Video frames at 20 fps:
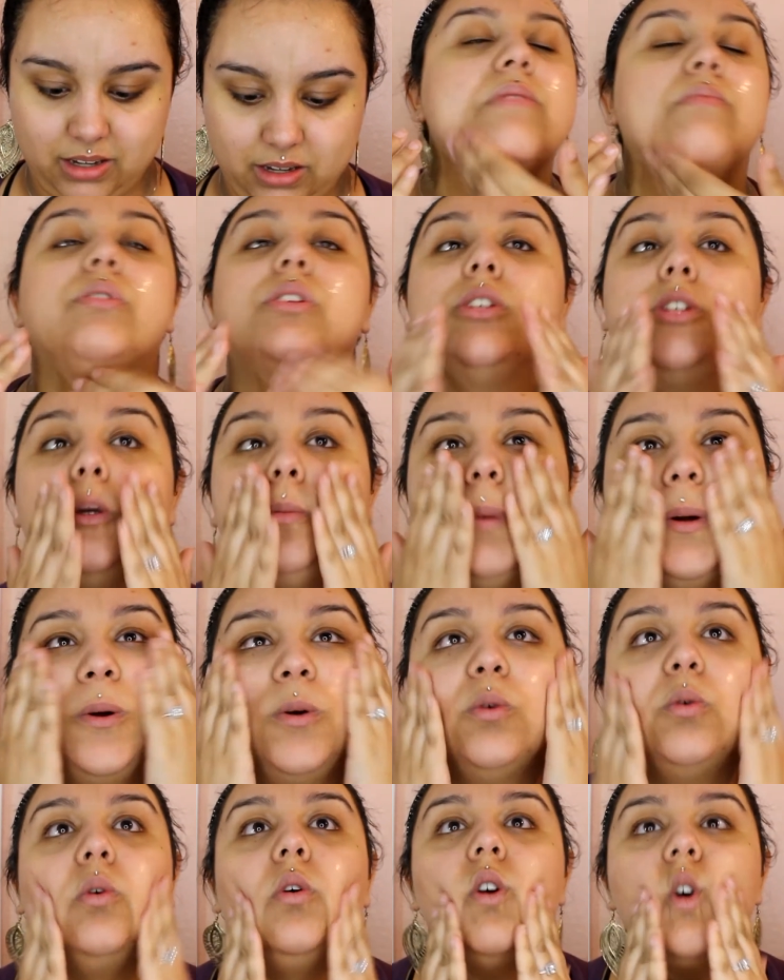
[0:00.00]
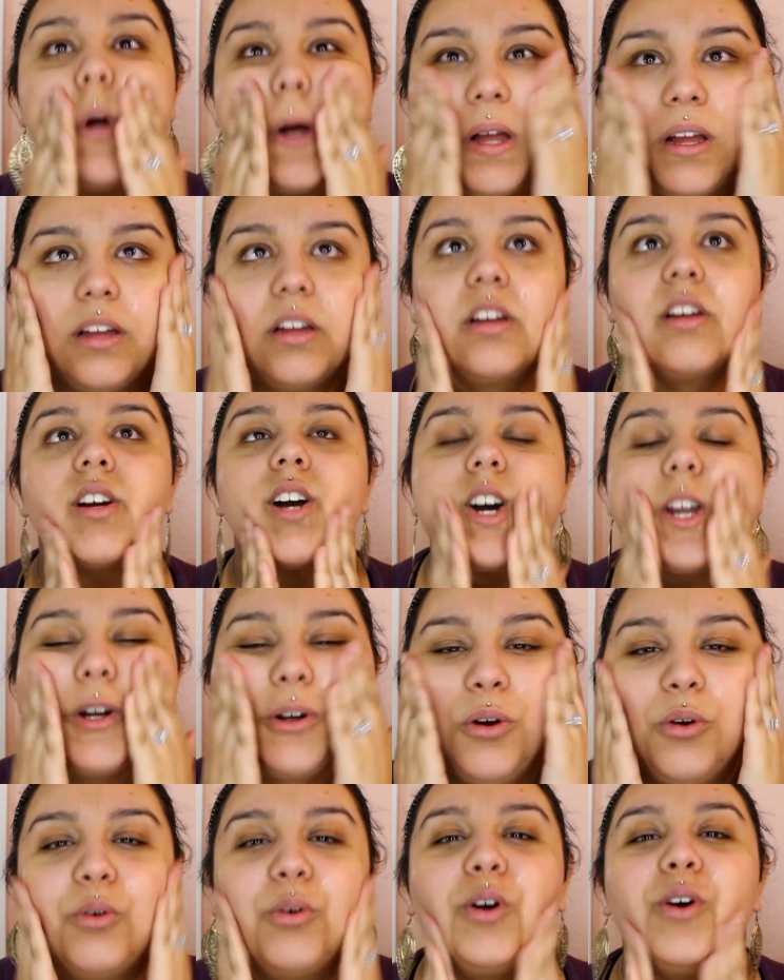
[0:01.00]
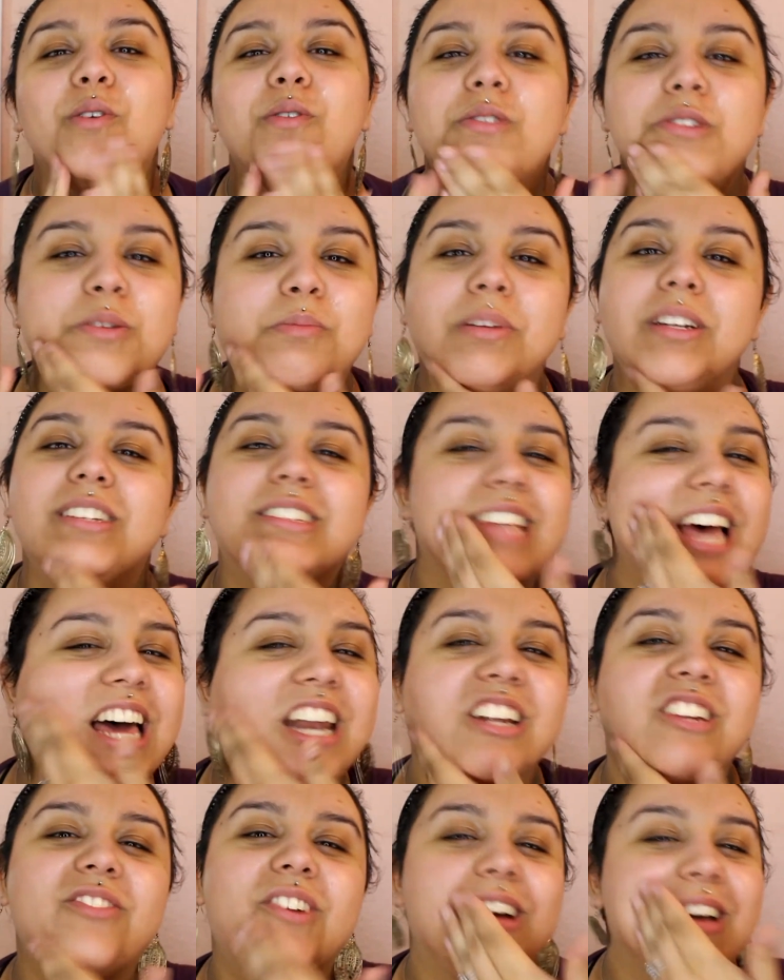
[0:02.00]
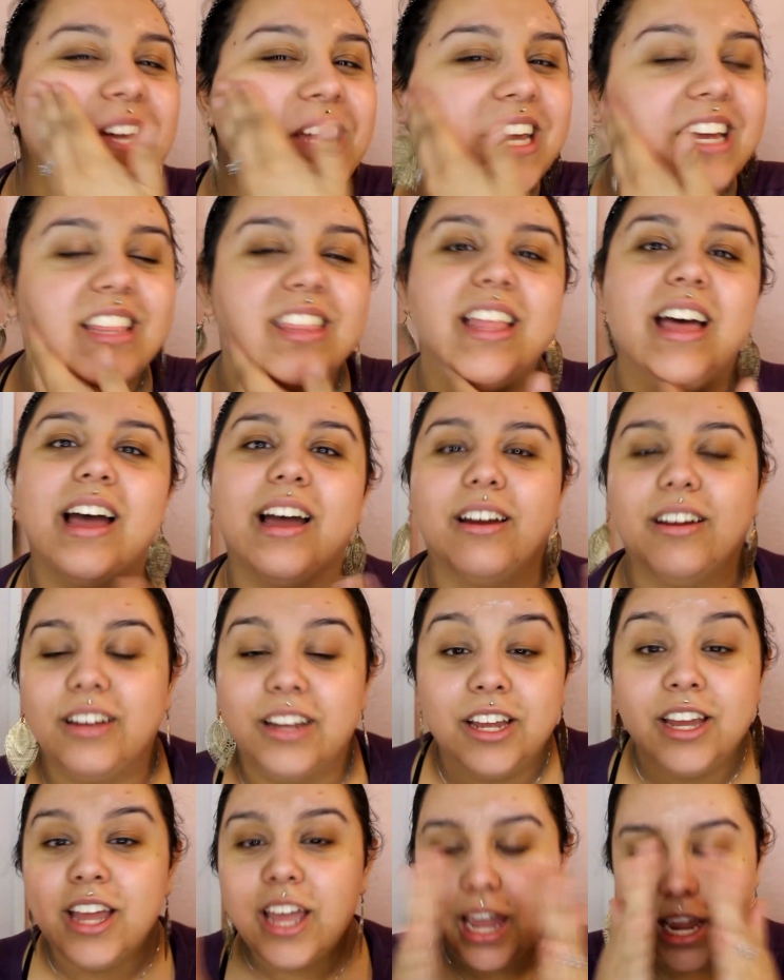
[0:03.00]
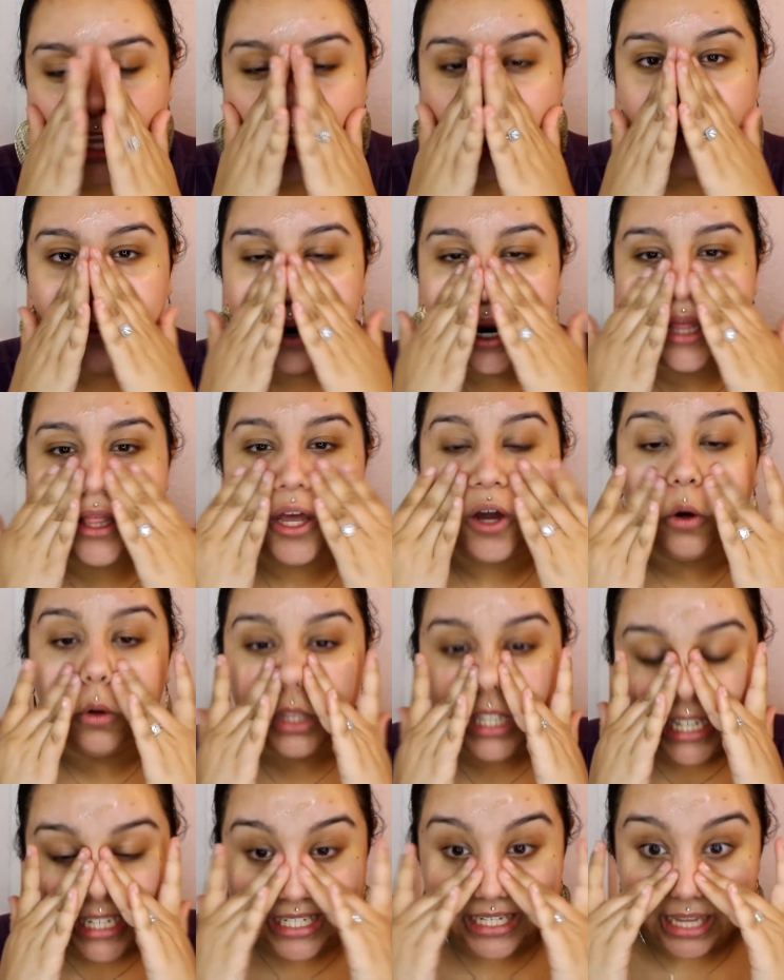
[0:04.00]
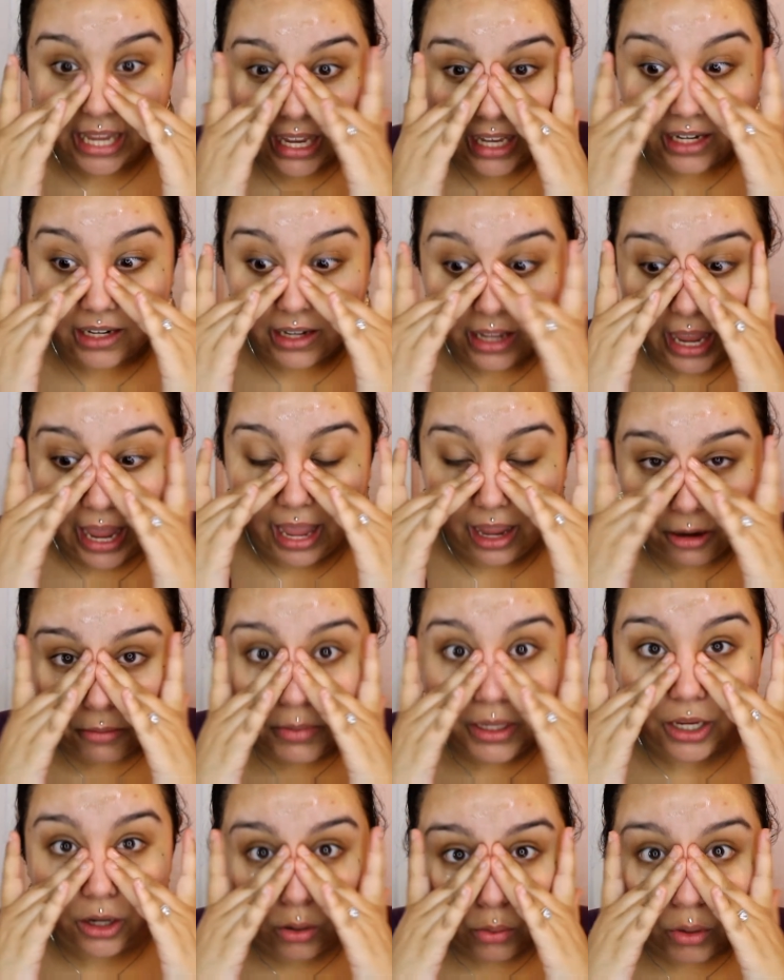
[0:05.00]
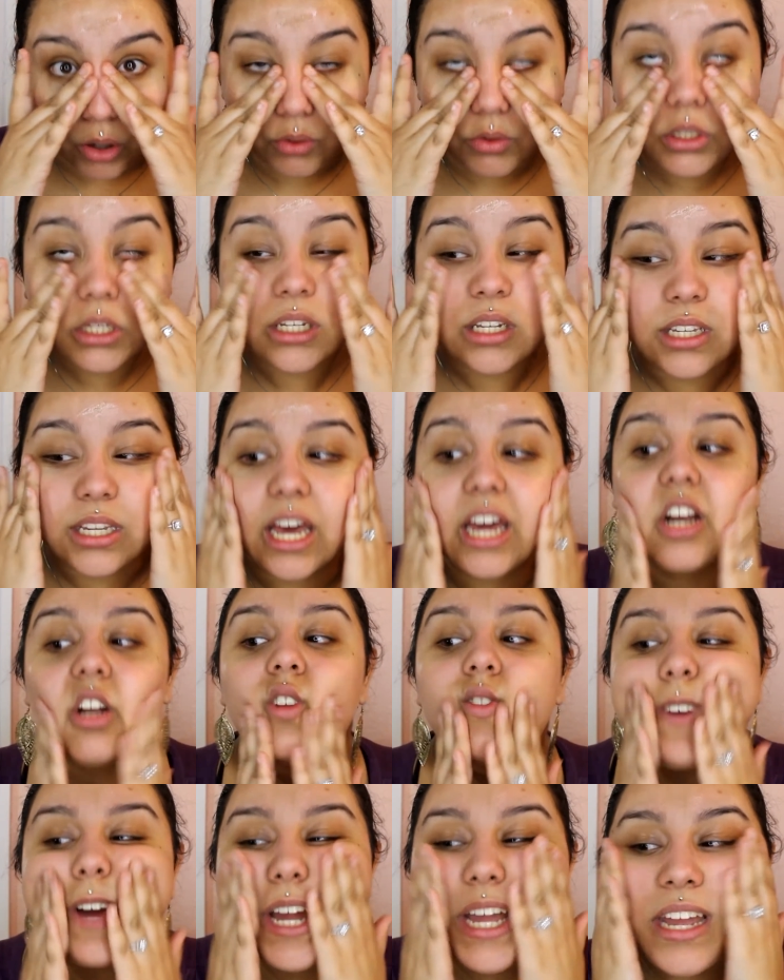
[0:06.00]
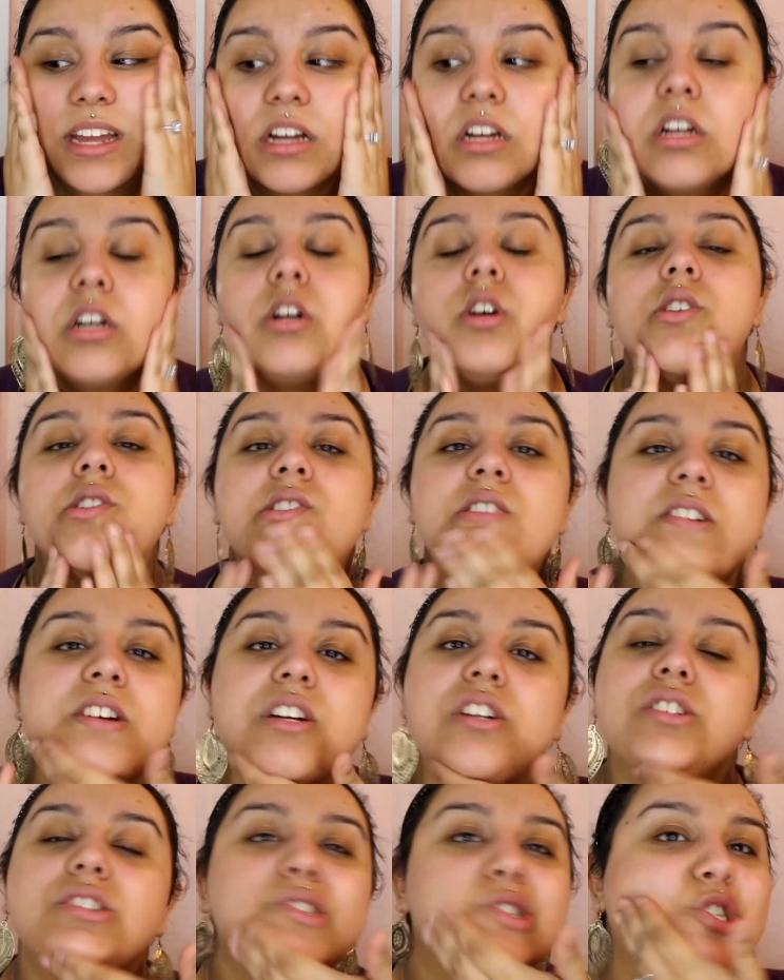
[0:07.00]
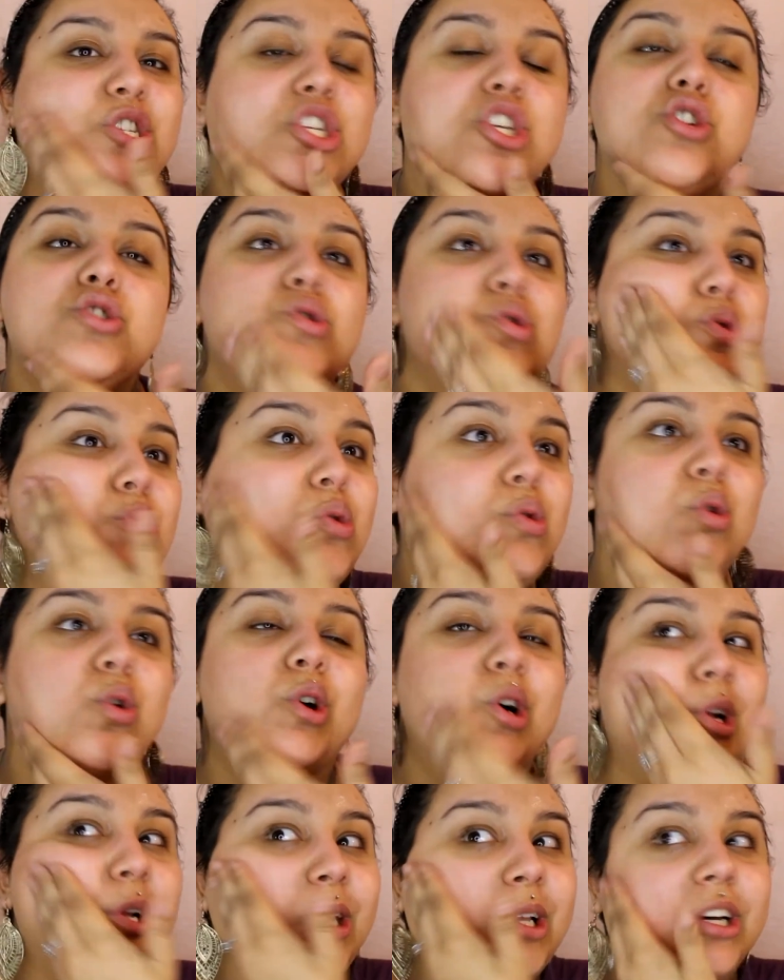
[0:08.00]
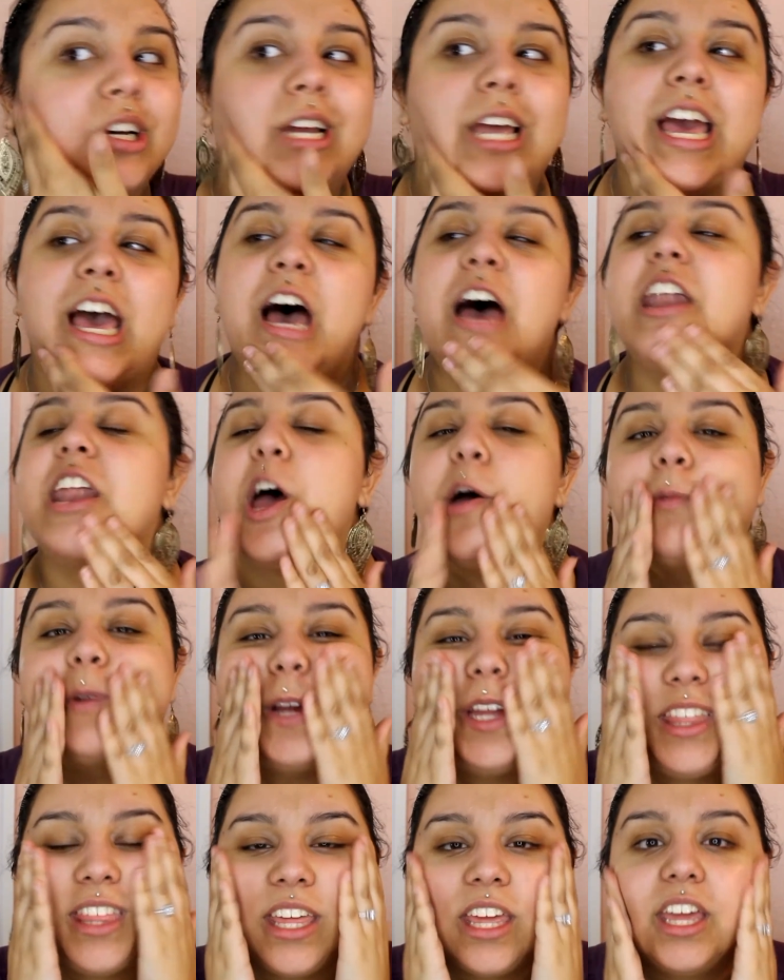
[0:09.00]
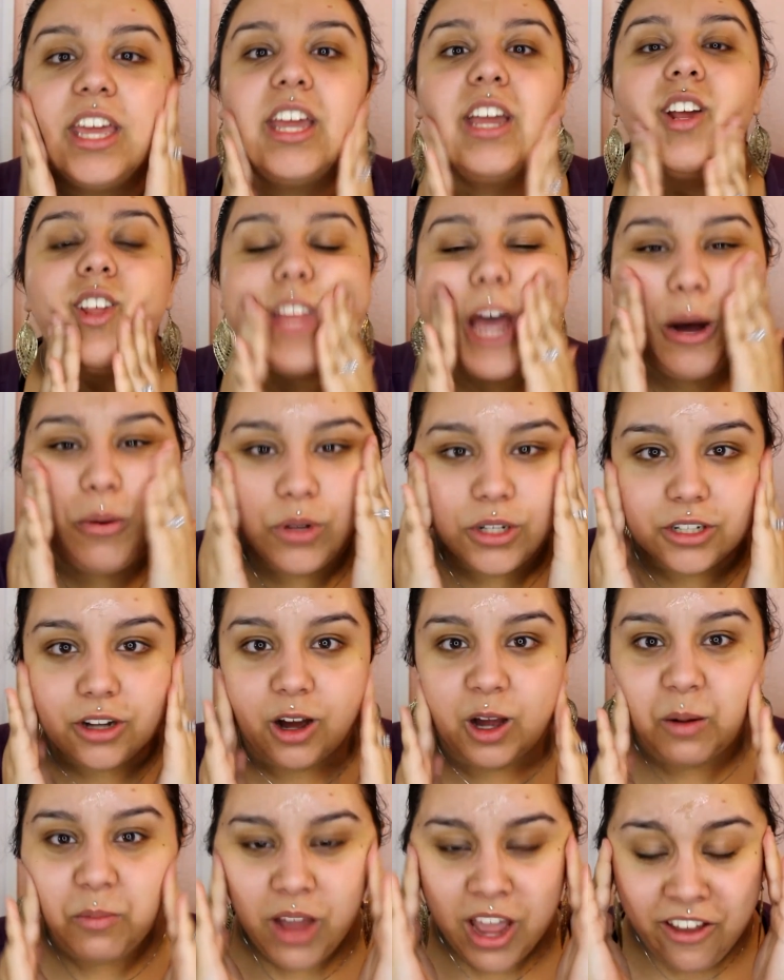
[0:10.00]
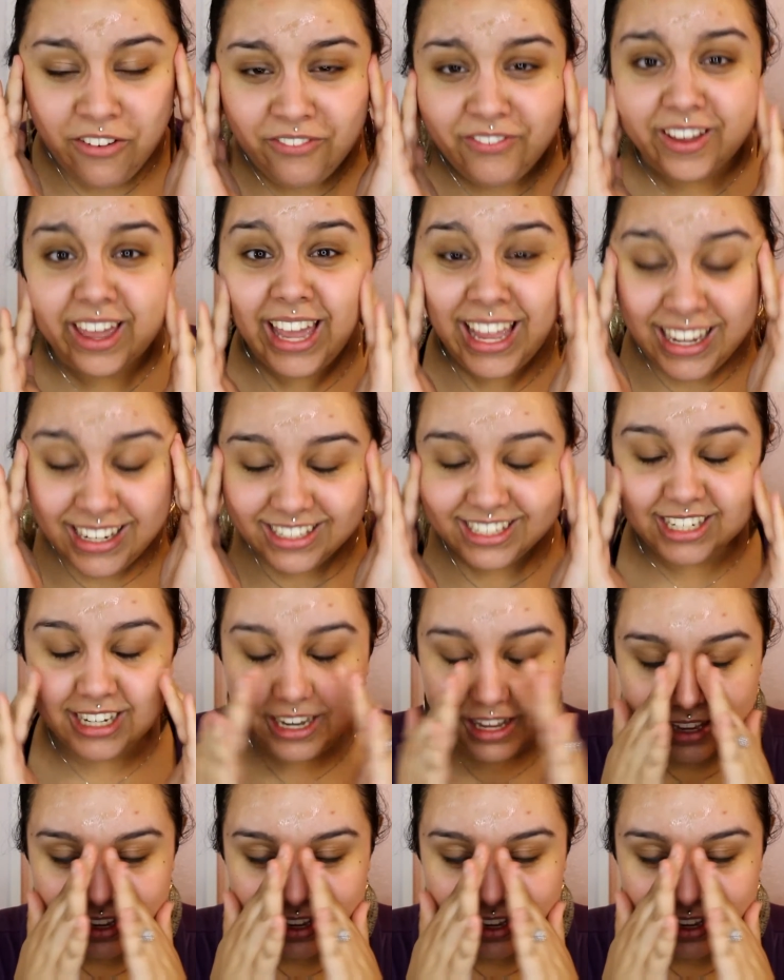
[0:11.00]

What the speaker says: It was super cool, kind of gross but satisfying in the way that only skin can be gross and satisfying, to look at everything that was on my face.